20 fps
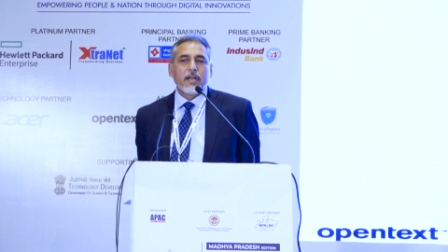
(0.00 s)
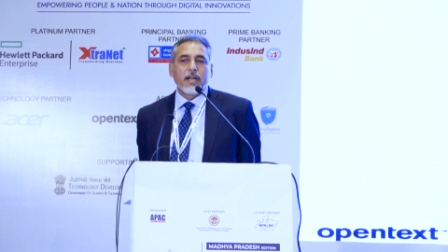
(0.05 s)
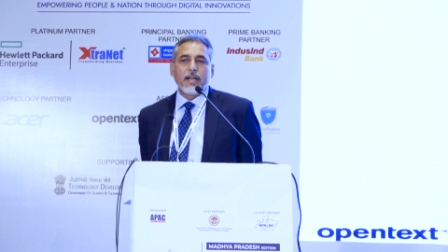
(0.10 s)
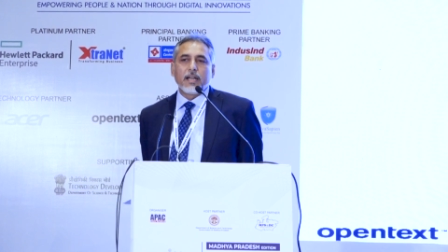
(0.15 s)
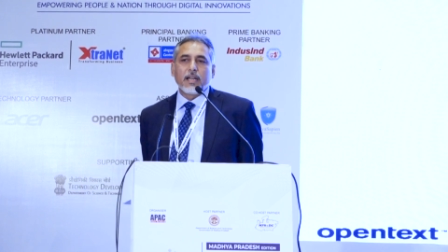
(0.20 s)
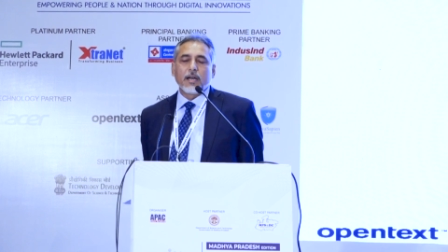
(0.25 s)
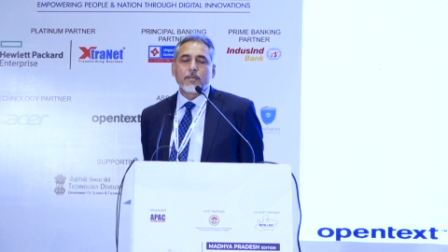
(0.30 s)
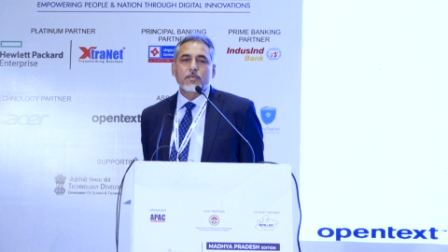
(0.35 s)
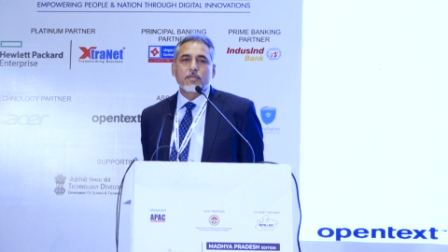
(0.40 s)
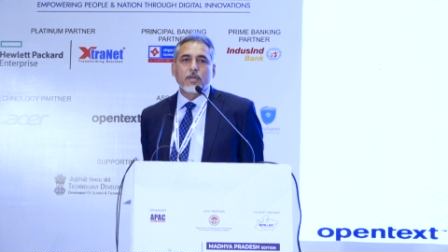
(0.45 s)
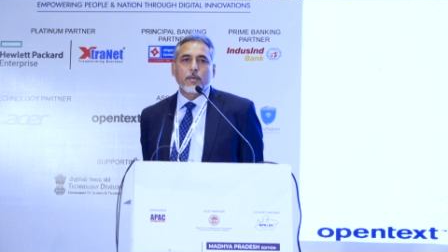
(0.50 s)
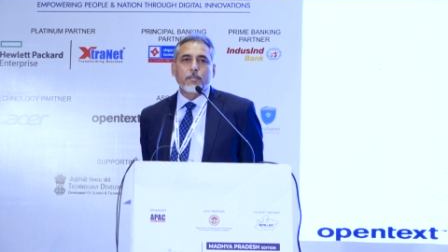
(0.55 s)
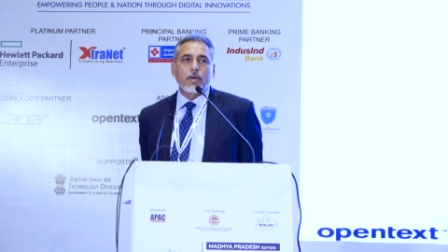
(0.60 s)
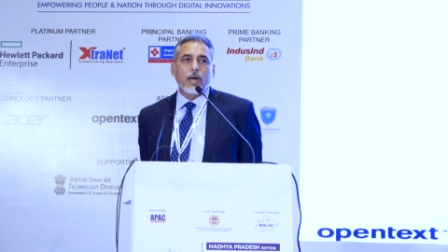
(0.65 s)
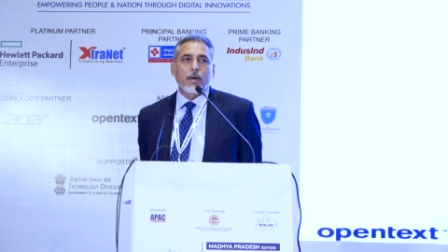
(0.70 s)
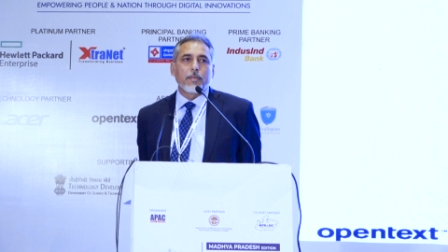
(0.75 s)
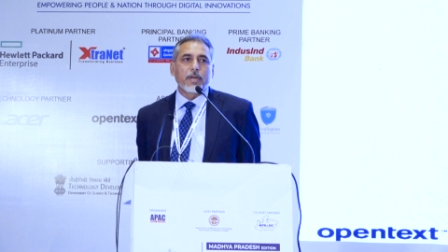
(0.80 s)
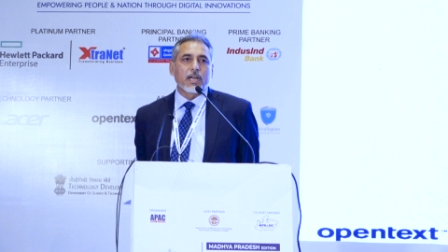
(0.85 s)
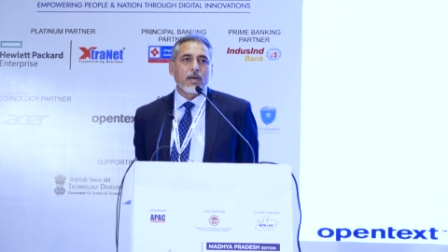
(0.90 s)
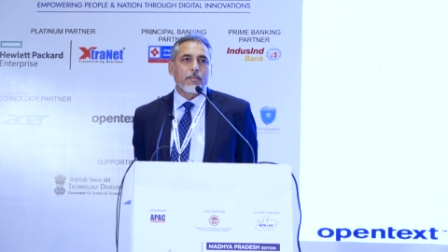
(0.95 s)
in terms of
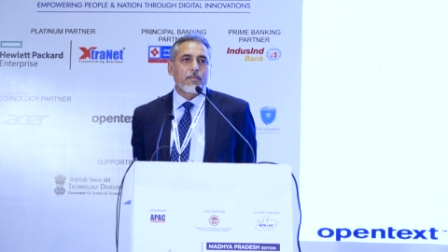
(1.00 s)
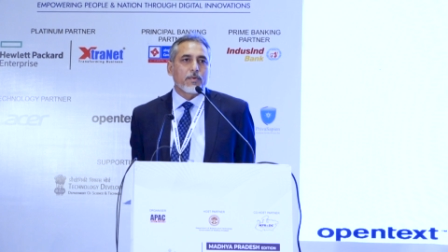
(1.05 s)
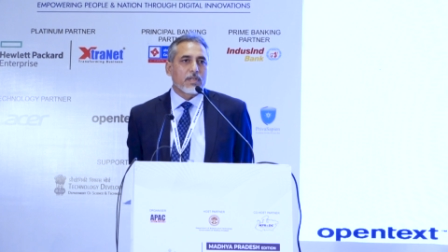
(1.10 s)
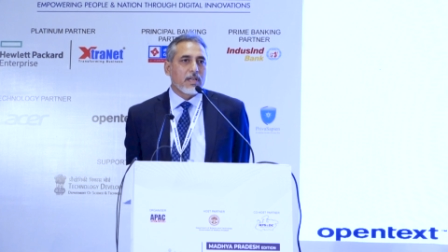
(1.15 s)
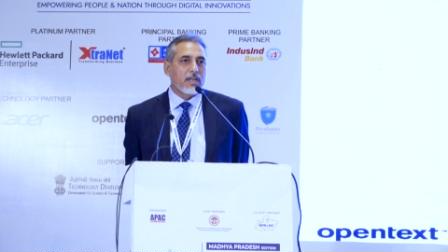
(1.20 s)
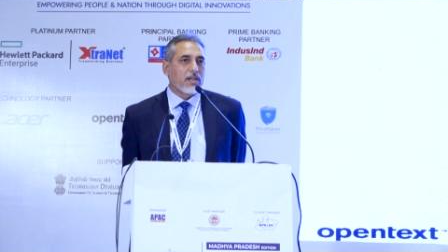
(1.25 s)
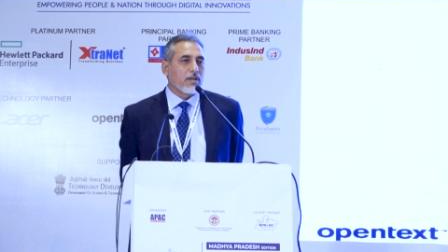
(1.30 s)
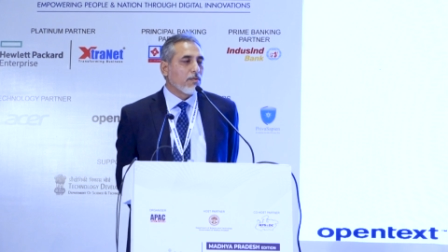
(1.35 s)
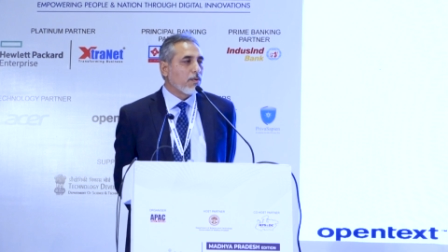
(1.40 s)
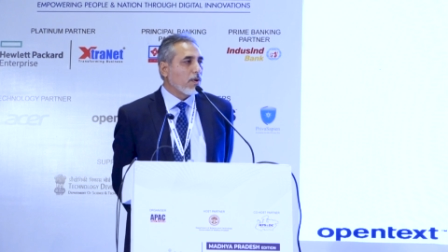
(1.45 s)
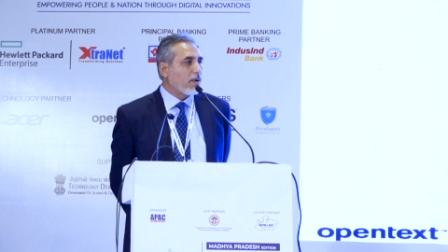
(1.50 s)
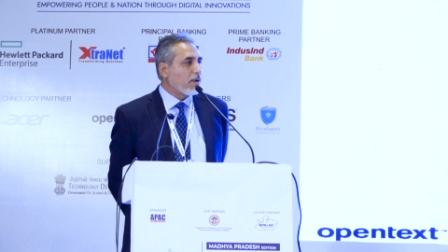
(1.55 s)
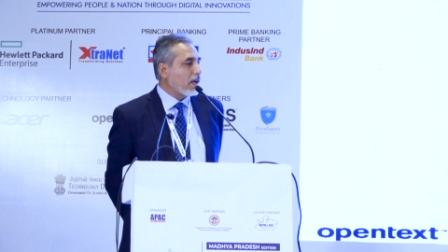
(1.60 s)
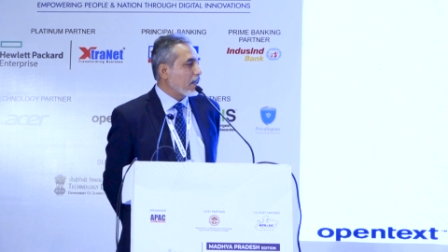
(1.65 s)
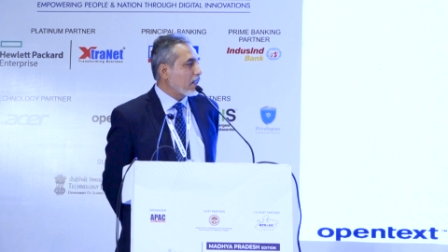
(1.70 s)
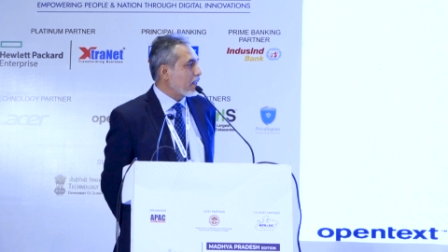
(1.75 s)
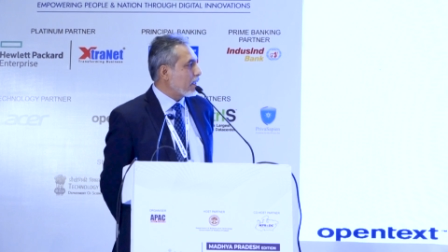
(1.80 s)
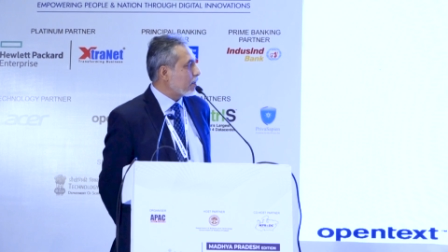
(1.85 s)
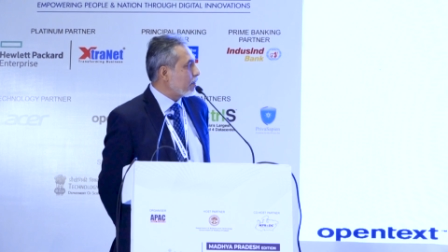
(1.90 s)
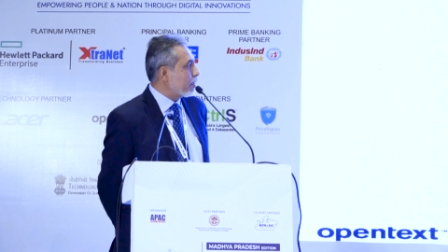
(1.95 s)
coming up with a new
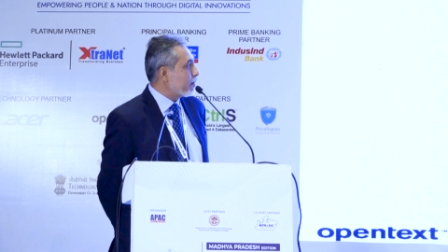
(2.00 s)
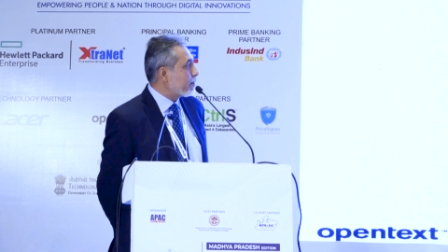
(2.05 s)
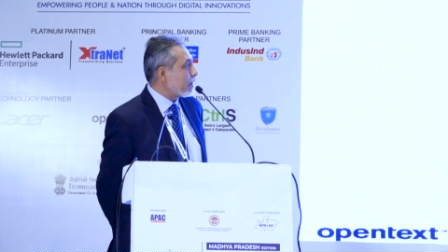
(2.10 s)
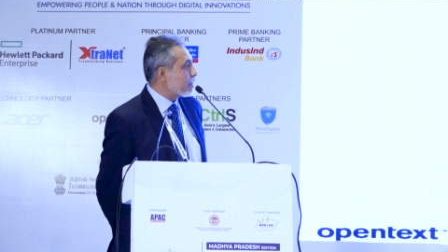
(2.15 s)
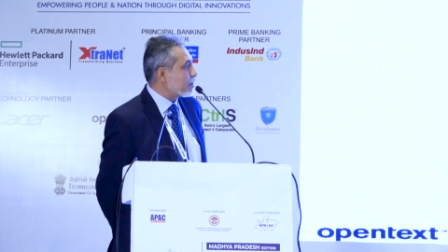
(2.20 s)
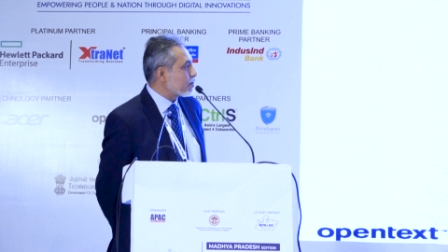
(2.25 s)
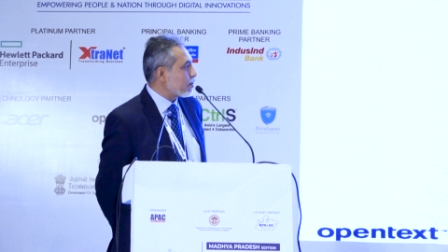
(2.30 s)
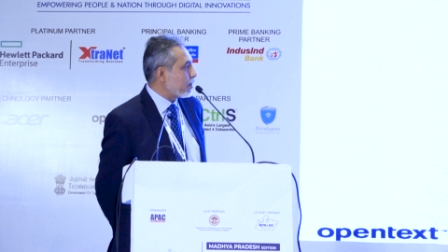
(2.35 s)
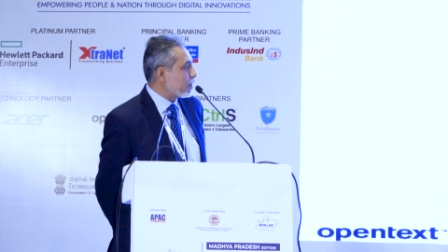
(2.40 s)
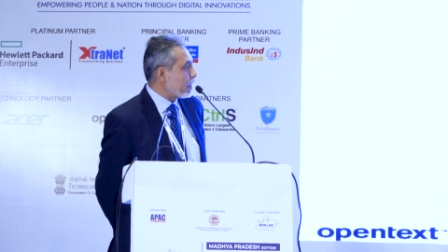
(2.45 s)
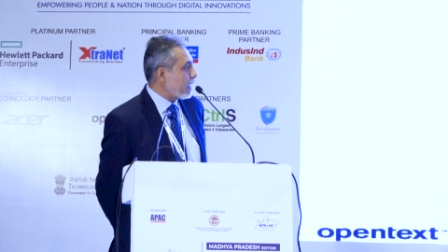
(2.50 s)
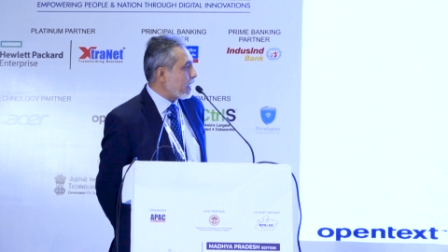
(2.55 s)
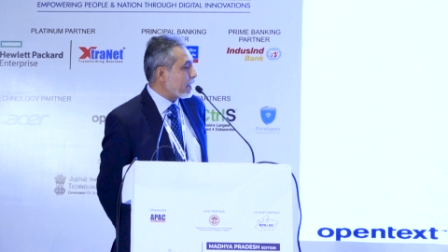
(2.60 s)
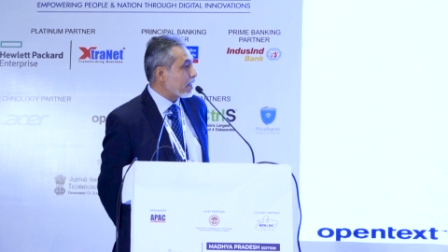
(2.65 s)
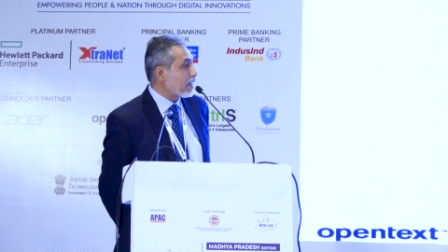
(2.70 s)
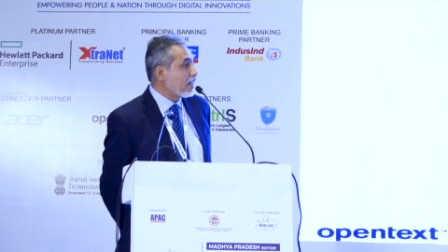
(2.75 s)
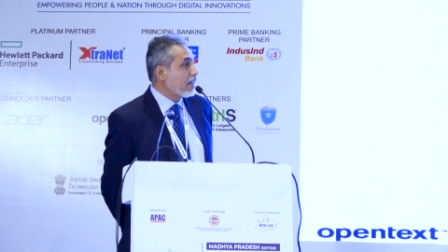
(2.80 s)
another conference on that.